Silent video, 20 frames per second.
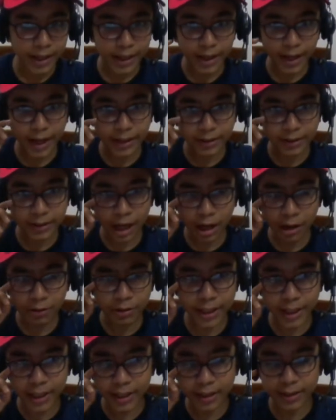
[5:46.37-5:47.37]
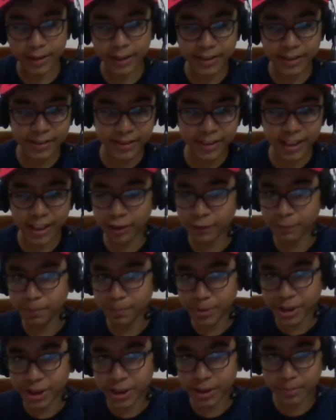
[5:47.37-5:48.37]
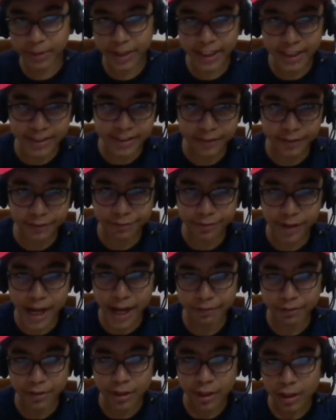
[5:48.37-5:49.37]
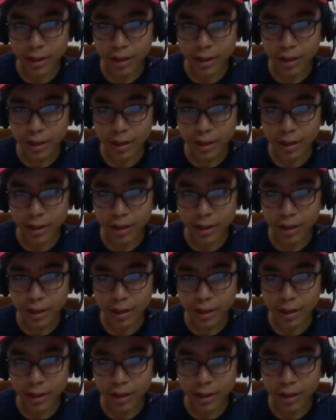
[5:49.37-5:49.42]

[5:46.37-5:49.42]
And now here instead of bishop takes f5,